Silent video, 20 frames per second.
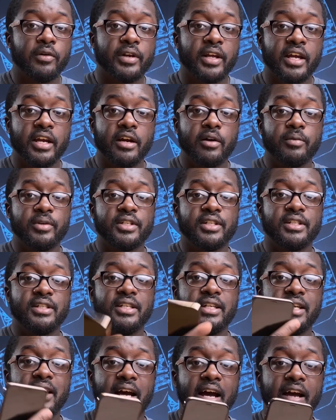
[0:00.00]
here, which is
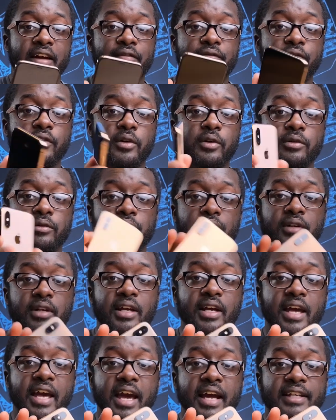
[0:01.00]
the iPhone
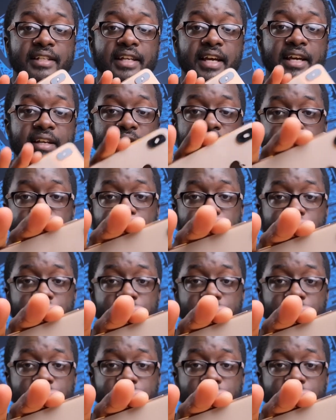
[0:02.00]
XS.